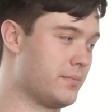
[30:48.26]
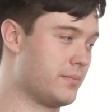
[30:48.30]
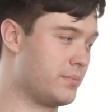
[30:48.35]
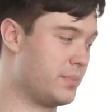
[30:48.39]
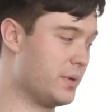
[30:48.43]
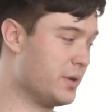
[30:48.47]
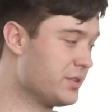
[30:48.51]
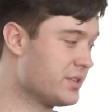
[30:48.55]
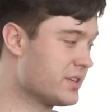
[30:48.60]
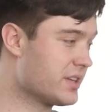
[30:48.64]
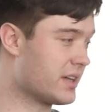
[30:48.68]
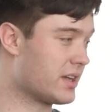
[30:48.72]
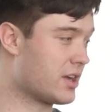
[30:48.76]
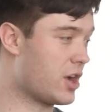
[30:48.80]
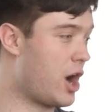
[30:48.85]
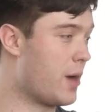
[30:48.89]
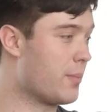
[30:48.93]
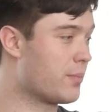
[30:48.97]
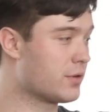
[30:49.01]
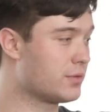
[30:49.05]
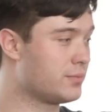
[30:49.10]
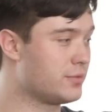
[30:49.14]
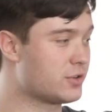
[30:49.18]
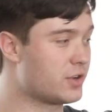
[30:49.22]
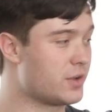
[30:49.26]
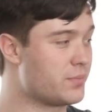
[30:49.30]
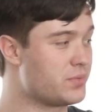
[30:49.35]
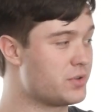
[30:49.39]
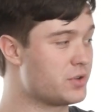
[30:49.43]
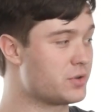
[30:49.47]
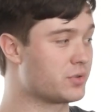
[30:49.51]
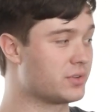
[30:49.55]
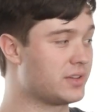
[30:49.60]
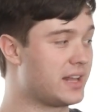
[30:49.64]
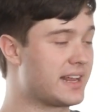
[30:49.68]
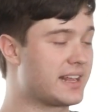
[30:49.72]
Building a comparable
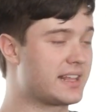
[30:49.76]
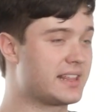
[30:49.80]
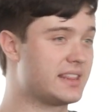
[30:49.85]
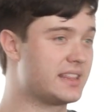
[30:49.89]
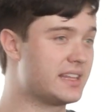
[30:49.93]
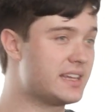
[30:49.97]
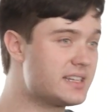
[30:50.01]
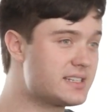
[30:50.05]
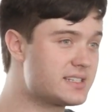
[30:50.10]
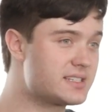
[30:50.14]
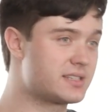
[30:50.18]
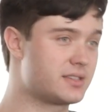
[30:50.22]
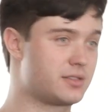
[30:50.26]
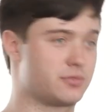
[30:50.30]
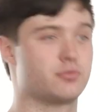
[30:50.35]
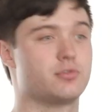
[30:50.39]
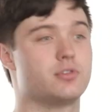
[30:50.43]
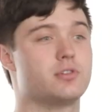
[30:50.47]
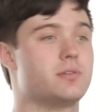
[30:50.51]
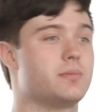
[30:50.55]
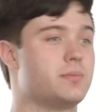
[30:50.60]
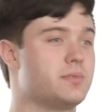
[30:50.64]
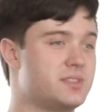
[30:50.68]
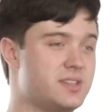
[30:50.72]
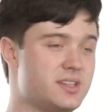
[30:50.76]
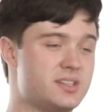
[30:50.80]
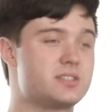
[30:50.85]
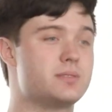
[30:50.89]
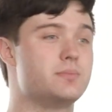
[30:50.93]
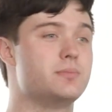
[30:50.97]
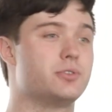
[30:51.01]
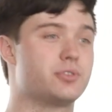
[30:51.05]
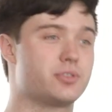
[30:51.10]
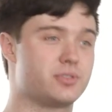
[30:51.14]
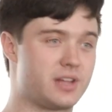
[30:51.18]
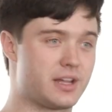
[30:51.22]
computer like this through a system
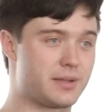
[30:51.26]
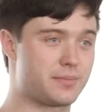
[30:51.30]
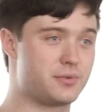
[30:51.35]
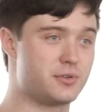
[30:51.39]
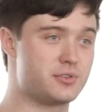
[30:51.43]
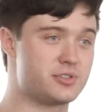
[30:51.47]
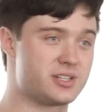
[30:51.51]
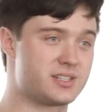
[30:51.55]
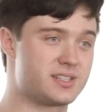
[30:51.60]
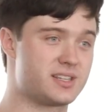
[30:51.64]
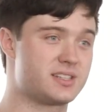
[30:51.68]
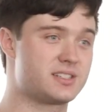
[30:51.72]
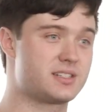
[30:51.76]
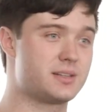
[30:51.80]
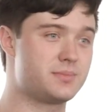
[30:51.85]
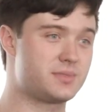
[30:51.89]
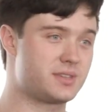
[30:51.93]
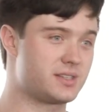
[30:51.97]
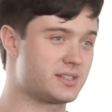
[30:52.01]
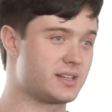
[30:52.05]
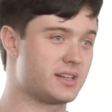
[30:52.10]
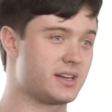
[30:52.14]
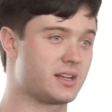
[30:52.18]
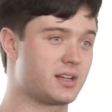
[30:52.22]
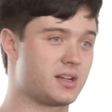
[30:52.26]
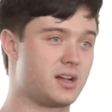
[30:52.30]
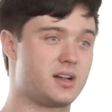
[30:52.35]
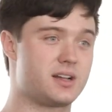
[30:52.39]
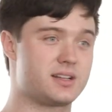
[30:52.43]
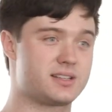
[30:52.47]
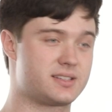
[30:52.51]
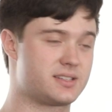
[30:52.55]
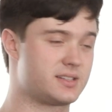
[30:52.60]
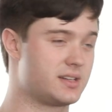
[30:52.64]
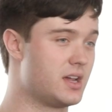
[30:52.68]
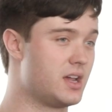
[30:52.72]
builder like Puget Systems is going to
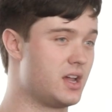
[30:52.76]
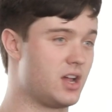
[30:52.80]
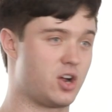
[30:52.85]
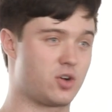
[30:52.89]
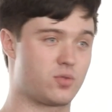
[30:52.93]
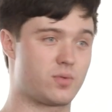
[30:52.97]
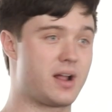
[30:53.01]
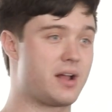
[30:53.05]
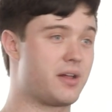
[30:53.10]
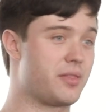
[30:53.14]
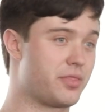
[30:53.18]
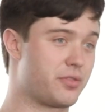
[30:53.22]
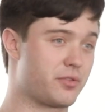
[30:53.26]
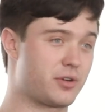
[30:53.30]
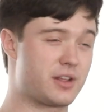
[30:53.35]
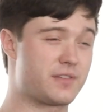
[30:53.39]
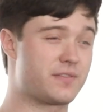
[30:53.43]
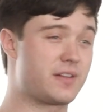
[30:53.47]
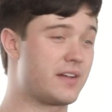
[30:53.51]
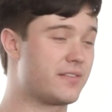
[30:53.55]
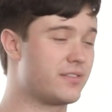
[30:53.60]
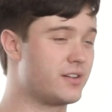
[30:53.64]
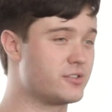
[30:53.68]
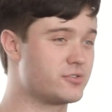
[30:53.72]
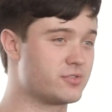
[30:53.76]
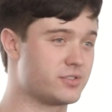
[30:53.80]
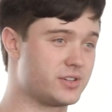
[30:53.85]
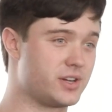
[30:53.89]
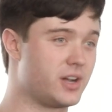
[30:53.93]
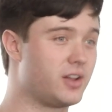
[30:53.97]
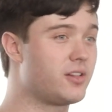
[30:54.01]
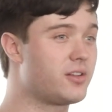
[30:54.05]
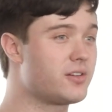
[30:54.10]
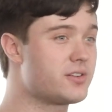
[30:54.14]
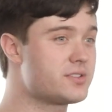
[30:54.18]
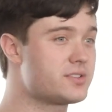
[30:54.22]
cost around
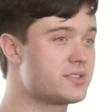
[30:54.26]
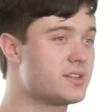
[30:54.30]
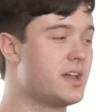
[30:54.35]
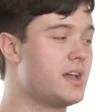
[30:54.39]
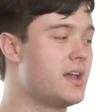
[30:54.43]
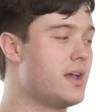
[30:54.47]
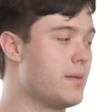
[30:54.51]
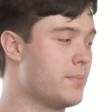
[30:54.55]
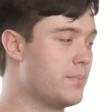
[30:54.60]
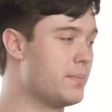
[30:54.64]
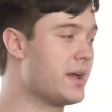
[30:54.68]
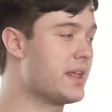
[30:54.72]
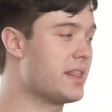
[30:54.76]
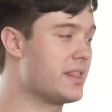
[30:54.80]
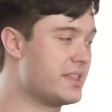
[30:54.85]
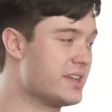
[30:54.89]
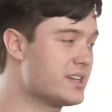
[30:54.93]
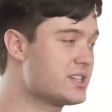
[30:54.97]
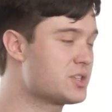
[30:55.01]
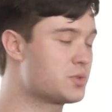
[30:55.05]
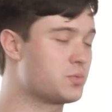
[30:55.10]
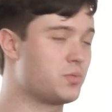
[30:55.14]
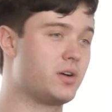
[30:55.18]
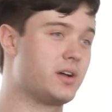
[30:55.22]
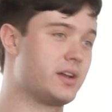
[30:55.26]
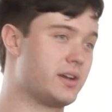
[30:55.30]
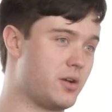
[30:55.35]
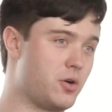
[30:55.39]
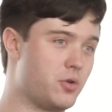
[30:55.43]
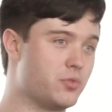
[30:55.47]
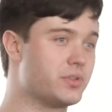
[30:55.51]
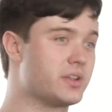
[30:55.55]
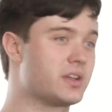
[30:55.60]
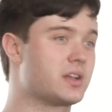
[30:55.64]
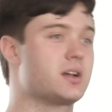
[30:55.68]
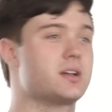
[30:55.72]
$3,500, but this one
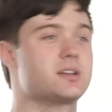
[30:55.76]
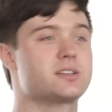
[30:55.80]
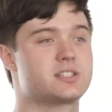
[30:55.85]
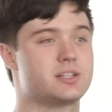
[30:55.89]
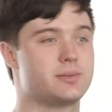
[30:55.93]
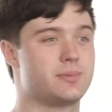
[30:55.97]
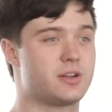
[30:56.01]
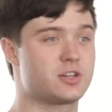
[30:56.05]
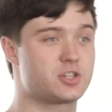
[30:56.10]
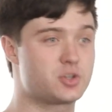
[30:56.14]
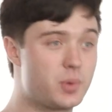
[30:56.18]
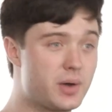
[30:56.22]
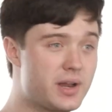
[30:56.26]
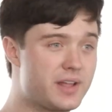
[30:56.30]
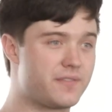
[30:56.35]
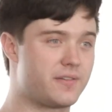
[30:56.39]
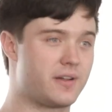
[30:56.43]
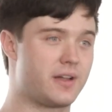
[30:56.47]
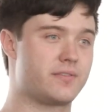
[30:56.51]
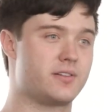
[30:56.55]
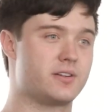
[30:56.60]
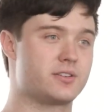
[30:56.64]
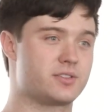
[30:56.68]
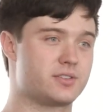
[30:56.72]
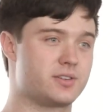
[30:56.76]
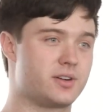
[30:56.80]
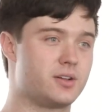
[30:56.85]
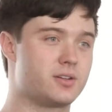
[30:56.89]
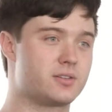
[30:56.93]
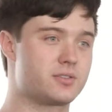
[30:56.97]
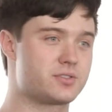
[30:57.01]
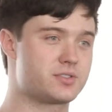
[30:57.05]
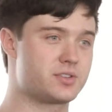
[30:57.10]
only cost about $2,500.